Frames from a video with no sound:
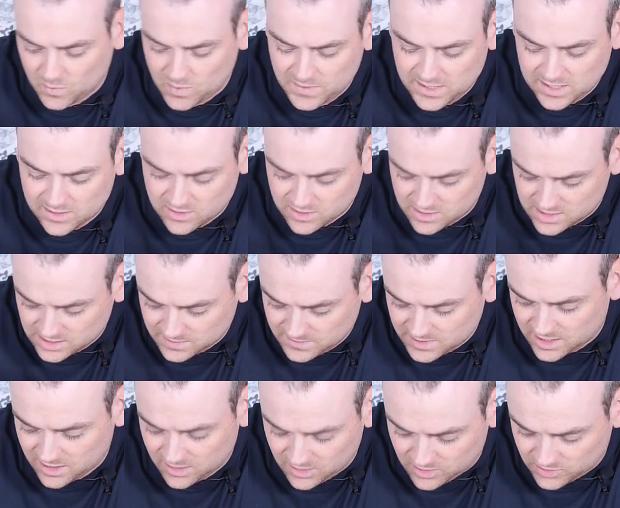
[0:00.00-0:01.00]
When we look at some
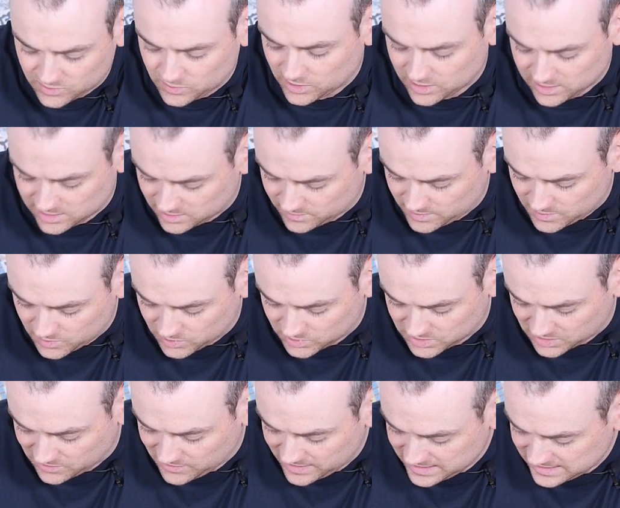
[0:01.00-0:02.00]
of the hardware a little bit
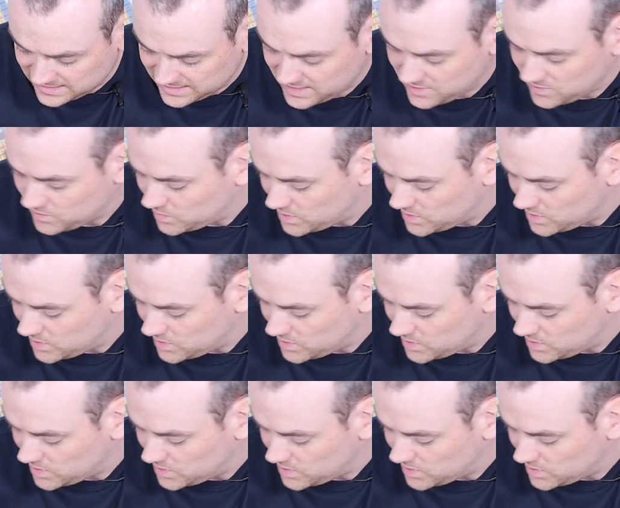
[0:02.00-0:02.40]
more directly,